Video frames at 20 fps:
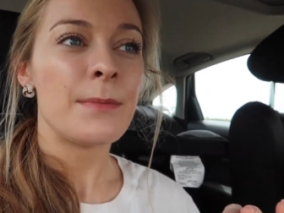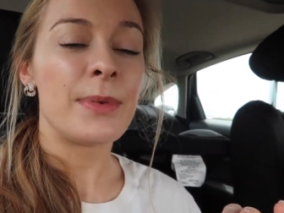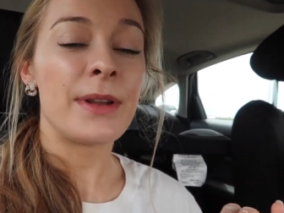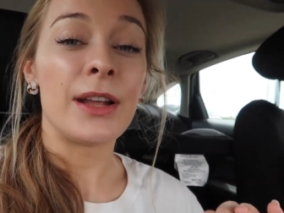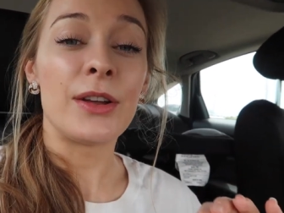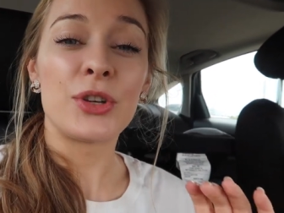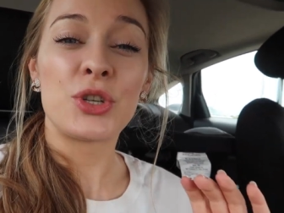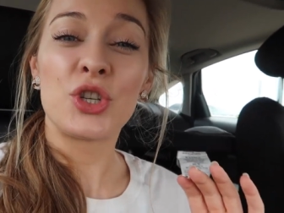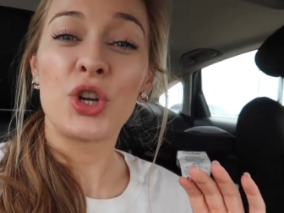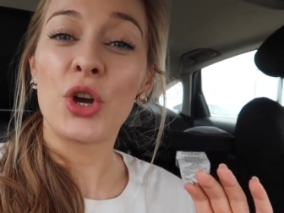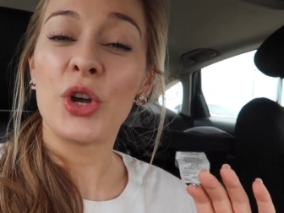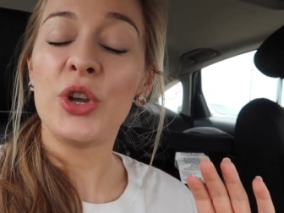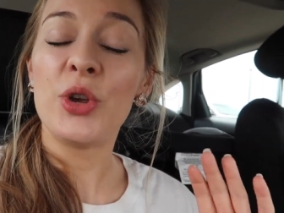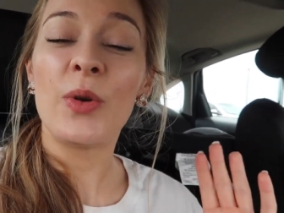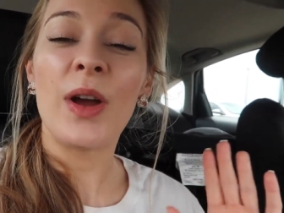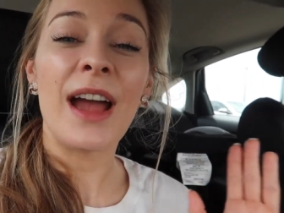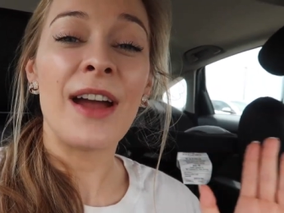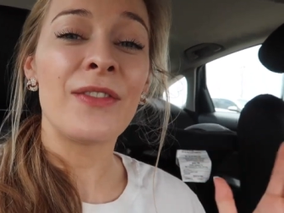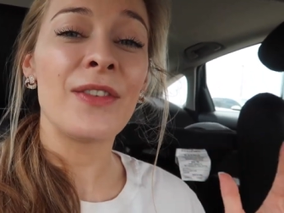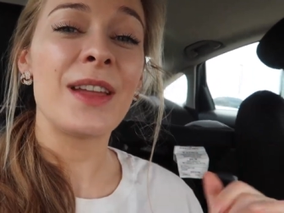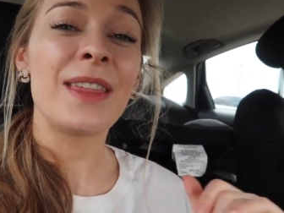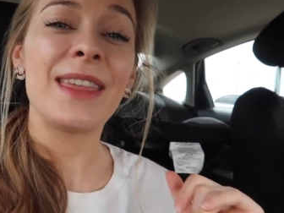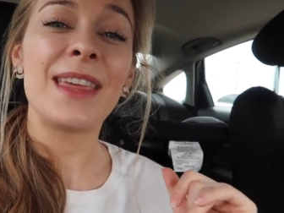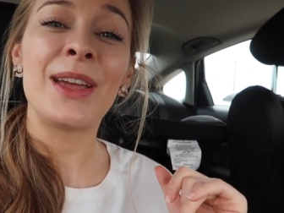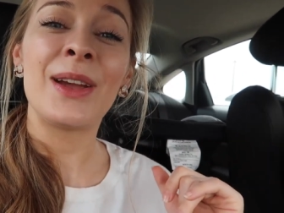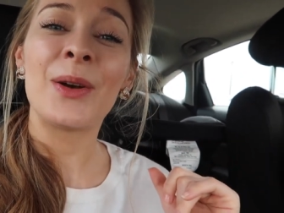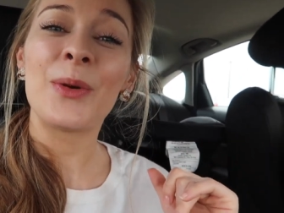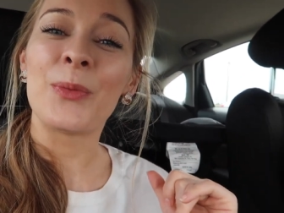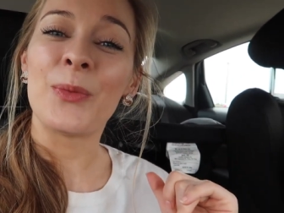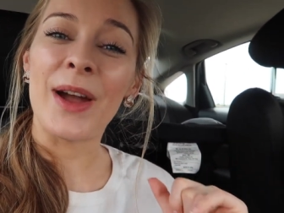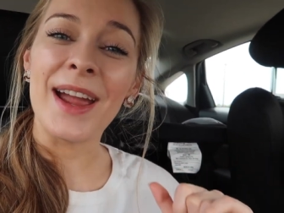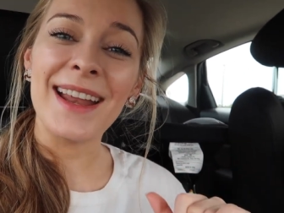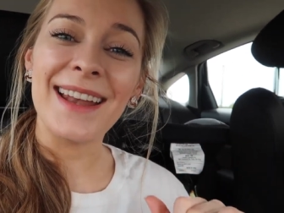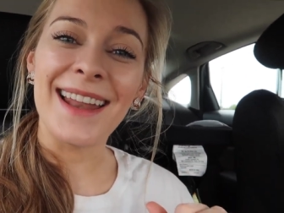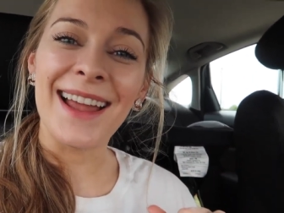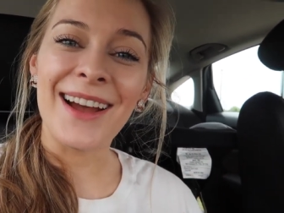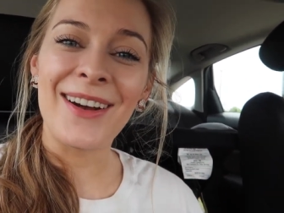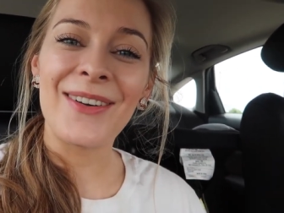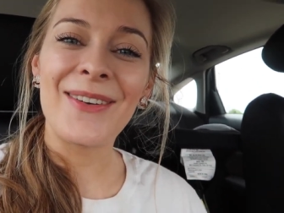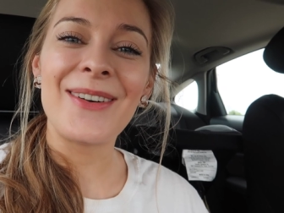But I'll show you everything right
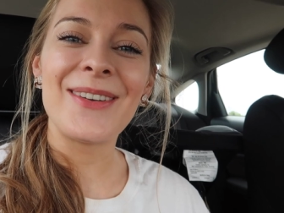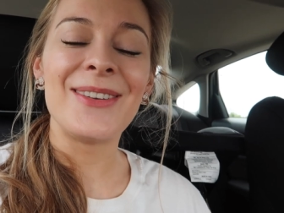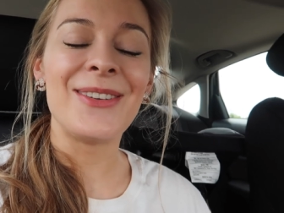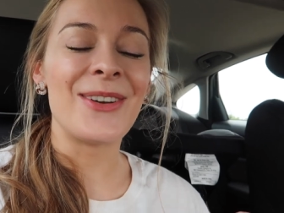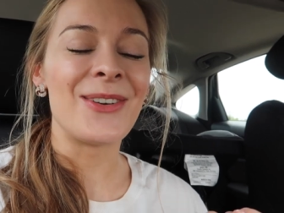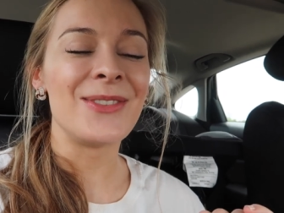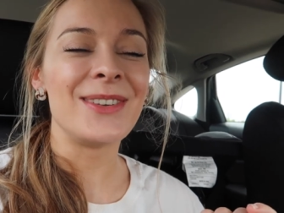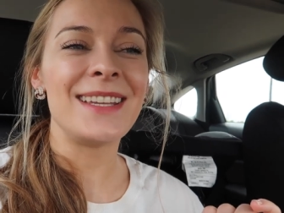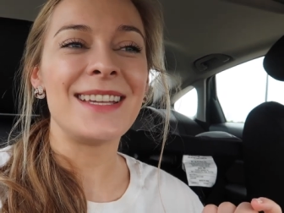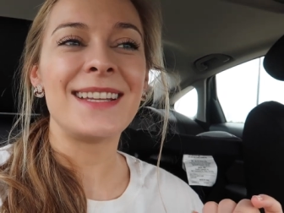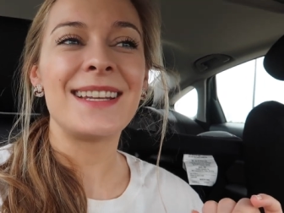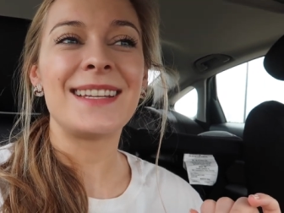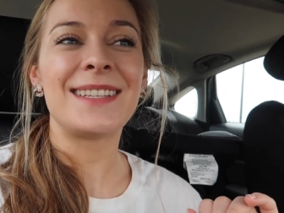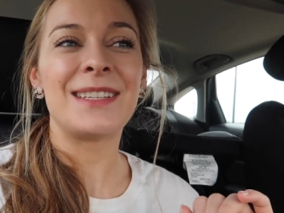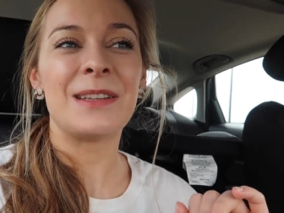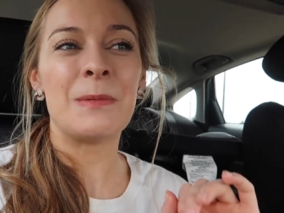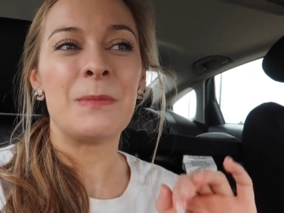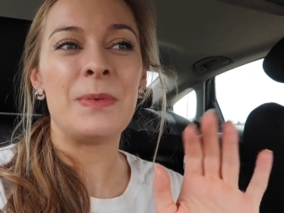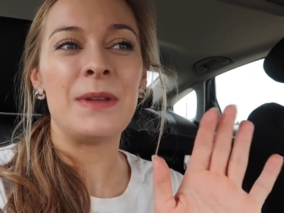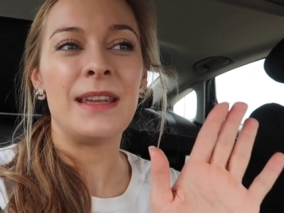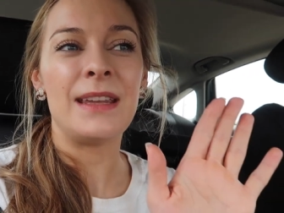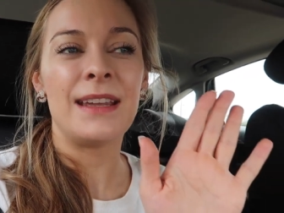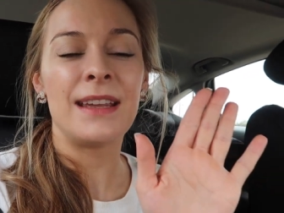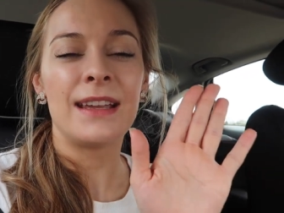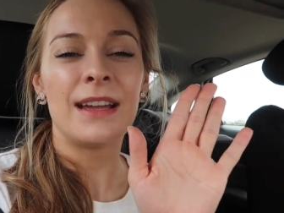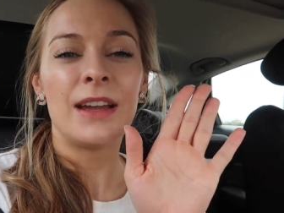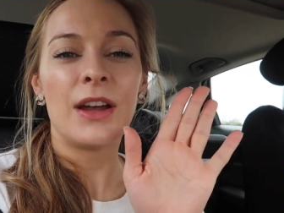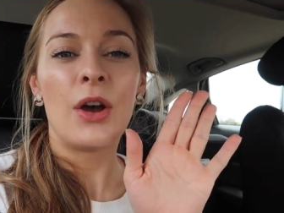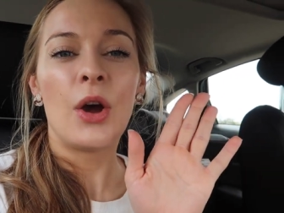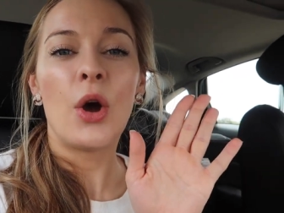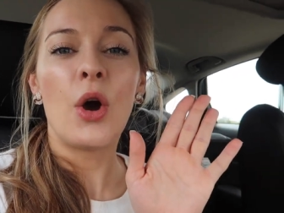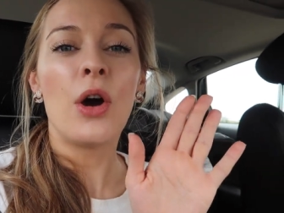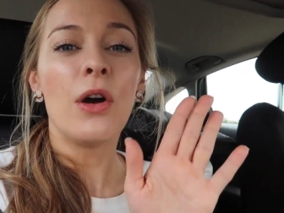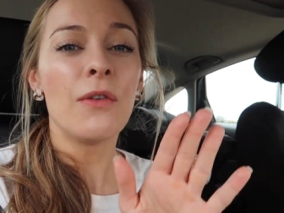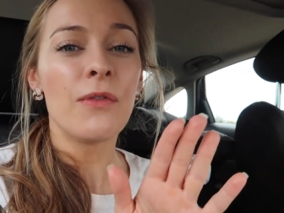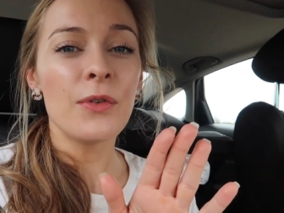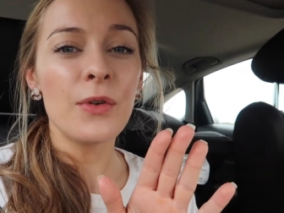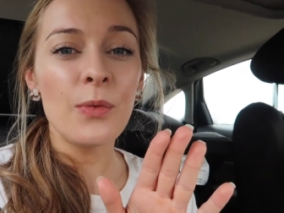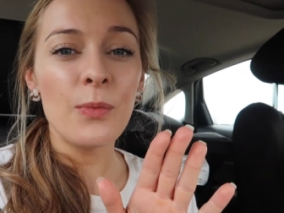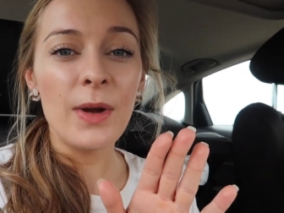now, no need to be
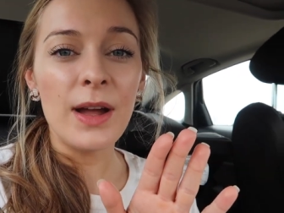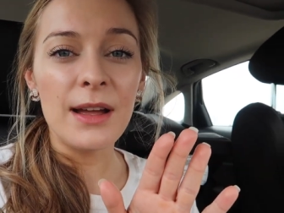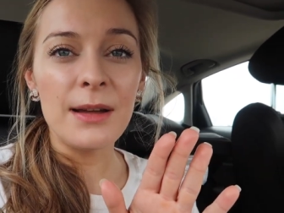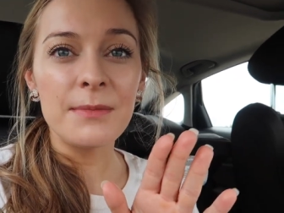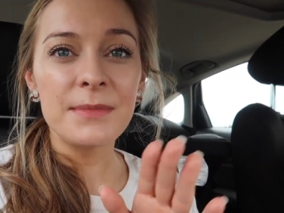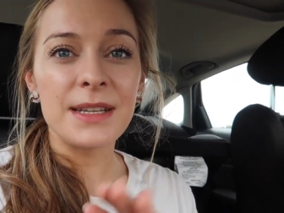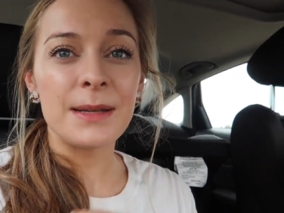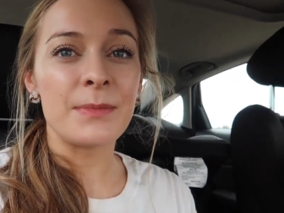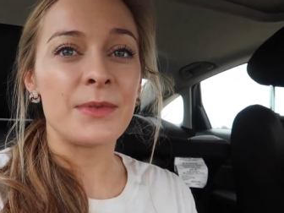overwhelmed.